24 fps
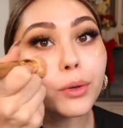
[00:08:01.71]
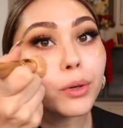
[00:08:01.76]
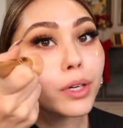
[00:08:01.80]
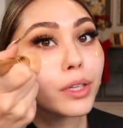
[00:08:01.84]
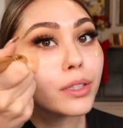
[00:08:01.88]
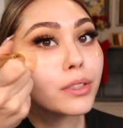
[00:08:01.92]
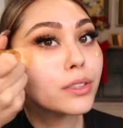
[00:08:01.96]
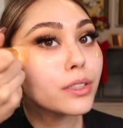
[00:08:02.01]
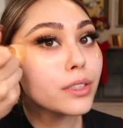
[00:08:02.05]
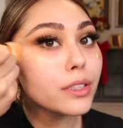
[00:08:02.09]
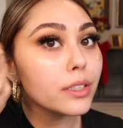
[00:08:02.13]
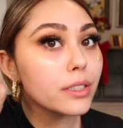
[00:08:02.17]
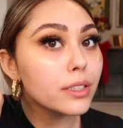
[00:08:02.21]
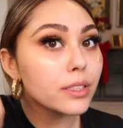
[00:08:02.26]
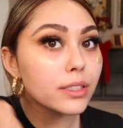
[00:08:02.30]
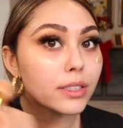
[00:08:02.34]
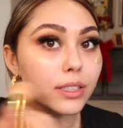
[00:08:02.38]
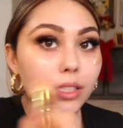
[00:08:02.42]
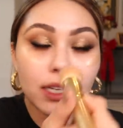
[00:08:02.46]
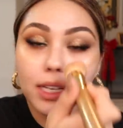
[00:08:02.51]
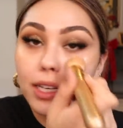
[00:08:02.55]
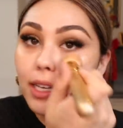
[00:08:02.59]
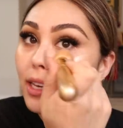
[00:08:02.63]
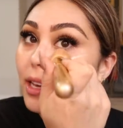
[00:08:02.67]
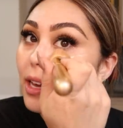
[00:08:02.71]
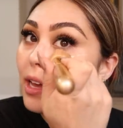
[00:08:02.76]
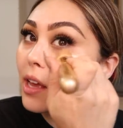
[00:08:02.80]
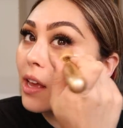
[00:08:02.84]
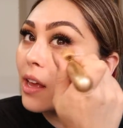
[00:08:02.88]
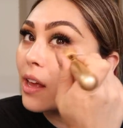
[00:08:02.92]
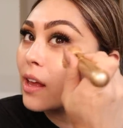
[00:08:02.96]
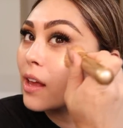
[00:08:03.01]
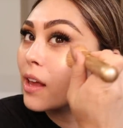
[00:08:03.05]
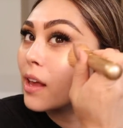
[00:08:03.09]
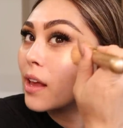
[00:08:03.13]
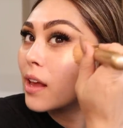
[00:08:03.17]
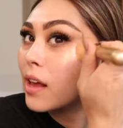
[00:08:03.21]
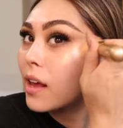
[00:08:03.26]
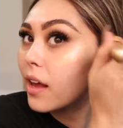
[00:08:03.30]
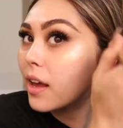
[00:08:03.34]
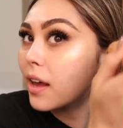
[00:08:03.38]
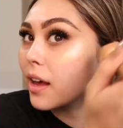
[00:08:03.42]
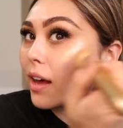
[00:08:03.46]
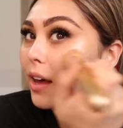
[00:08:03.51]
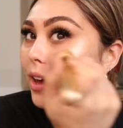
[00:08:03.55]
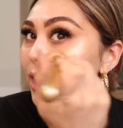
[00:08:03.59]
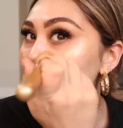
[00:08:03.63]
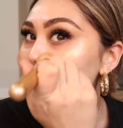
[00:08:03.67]
You guys are gonna see
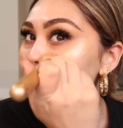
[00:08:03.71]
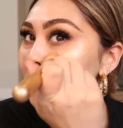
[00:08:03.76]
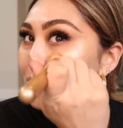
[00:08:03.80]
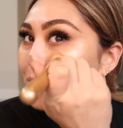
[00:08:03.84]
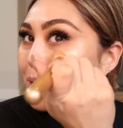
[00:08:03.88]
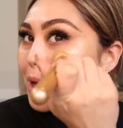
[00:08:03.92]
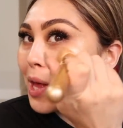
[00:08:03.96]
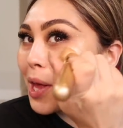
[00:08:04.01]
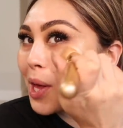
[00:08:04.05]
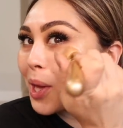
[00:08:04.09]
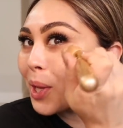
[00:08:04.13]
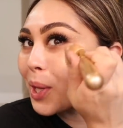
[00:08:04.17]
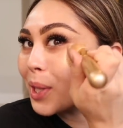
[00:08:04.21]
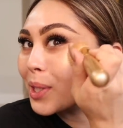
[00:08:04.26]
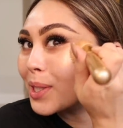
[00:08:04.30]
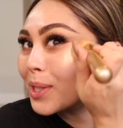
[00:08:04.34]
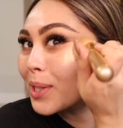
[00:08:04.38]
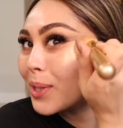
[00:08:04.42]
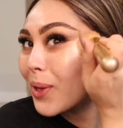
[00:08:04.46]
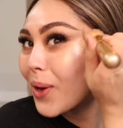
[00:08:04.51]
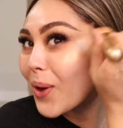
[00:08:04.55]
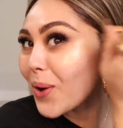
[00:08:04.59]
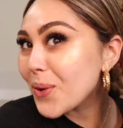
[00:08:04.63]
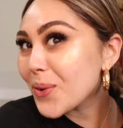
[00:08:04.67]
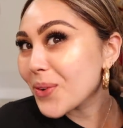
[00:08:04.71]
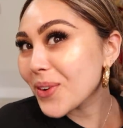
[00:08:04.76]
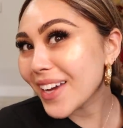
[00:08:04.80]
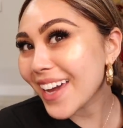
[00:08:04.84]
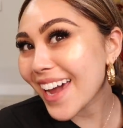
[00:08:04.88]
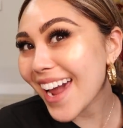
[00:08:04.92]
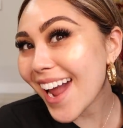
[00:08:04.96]
how glowy